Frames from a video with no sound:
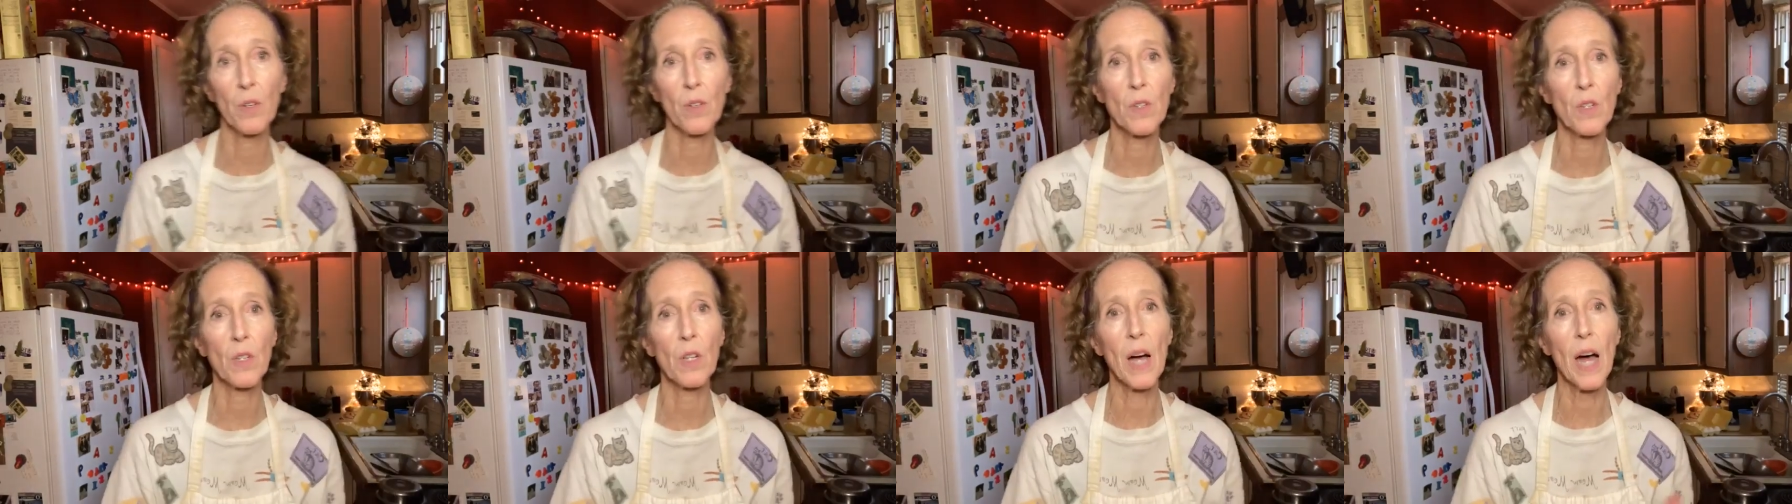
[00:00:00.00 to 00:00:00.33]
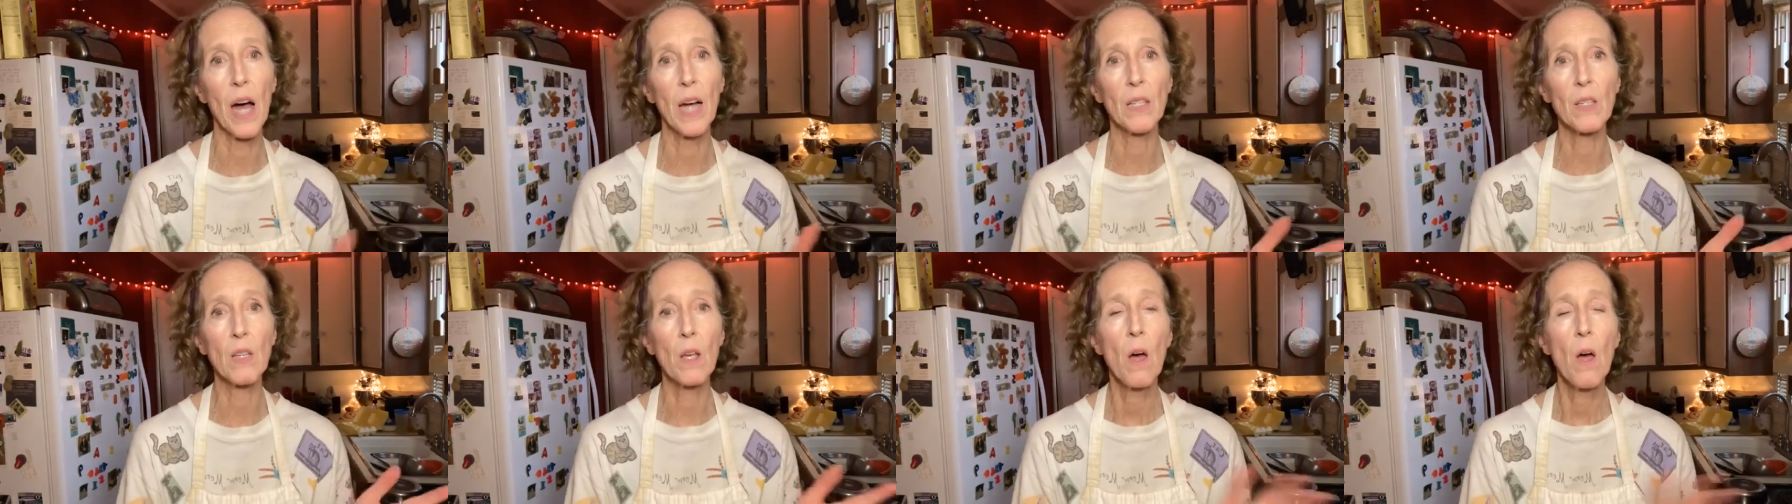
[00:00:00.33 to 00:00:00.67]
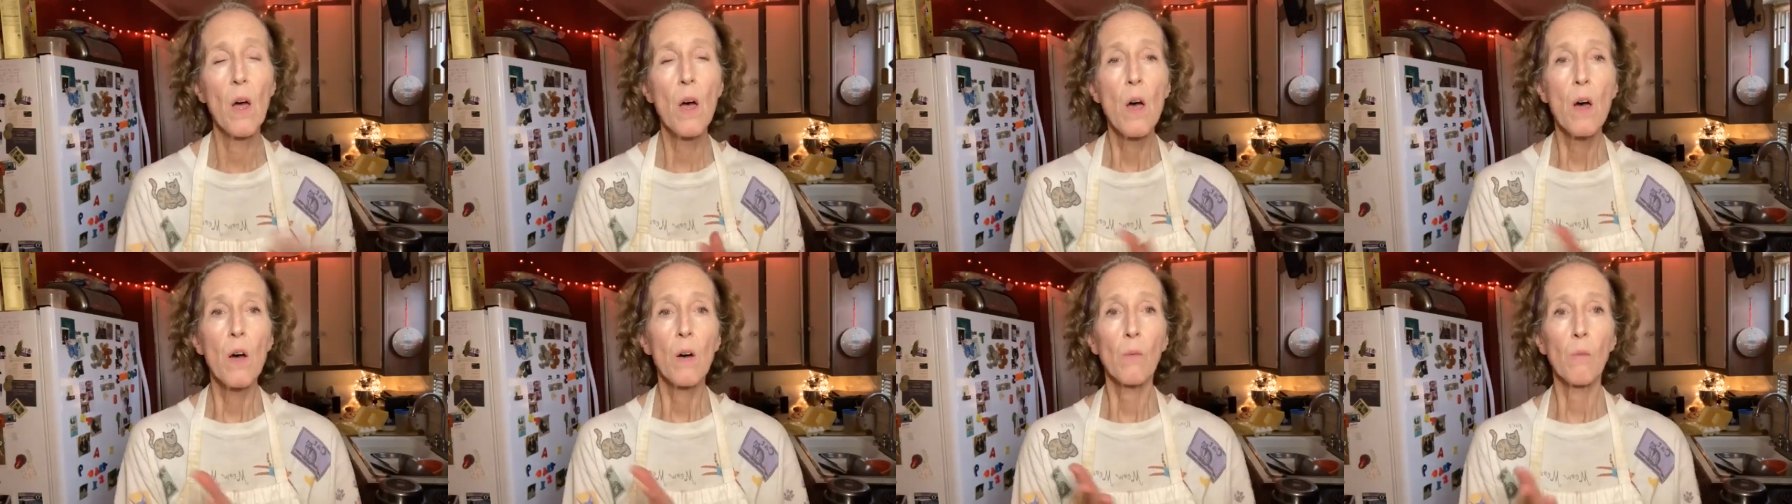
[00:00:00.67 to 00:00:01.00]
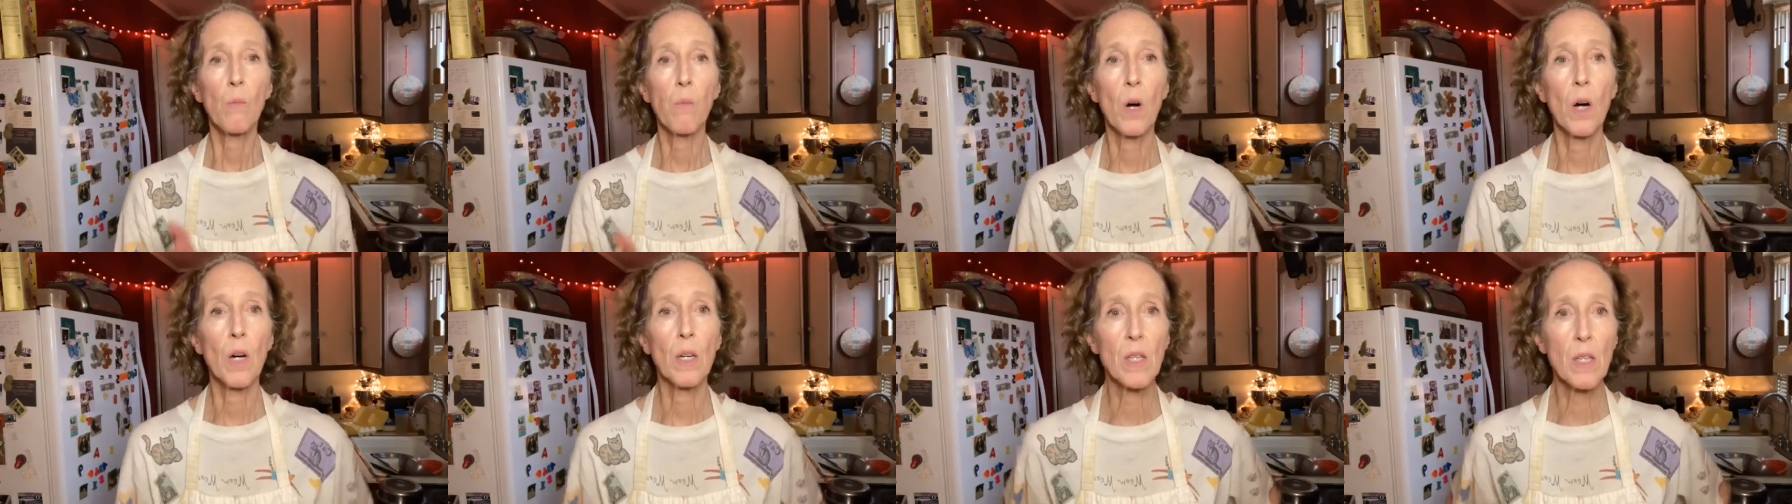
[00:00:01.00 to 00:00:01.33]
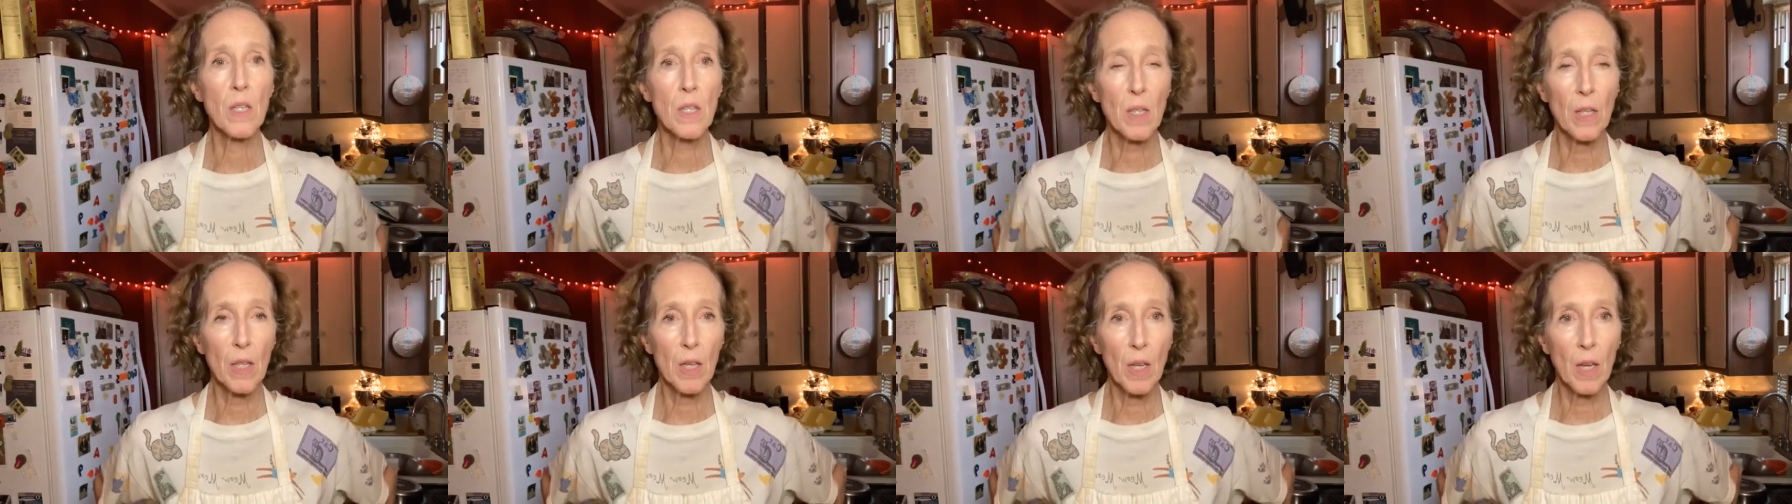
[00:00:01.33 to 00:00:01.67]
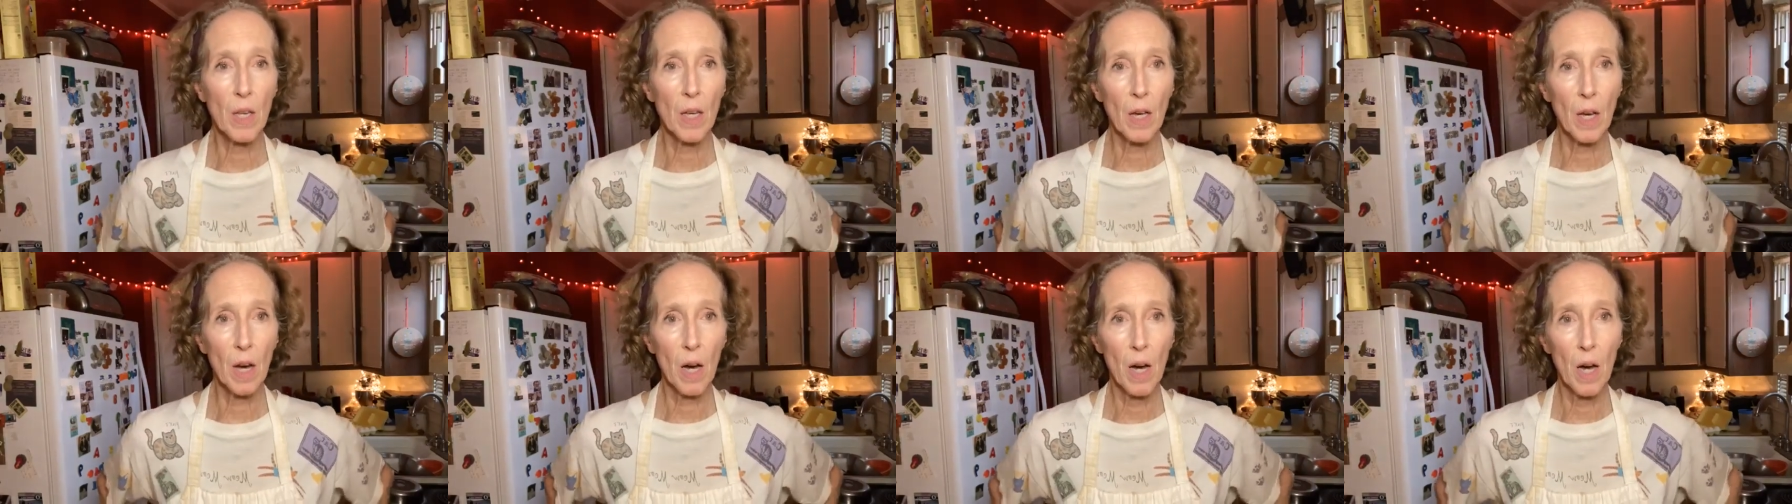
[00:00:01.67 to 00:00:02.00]
foods class was
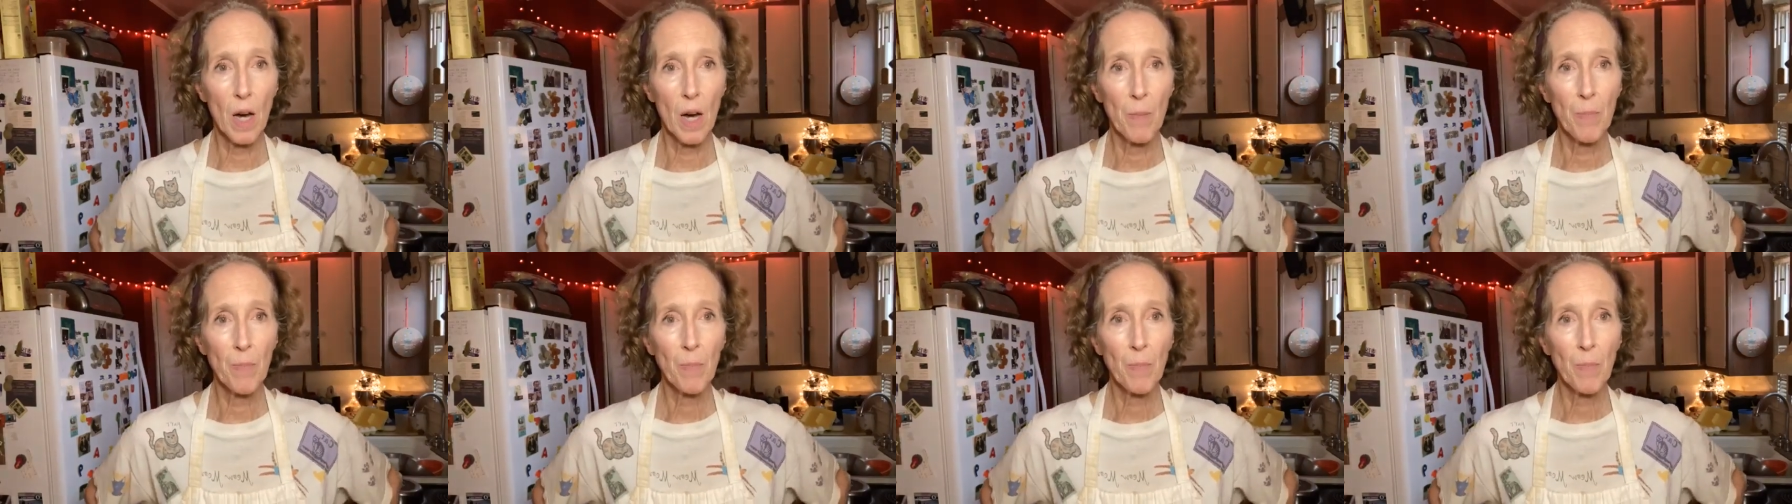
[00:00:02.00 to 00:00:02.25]
the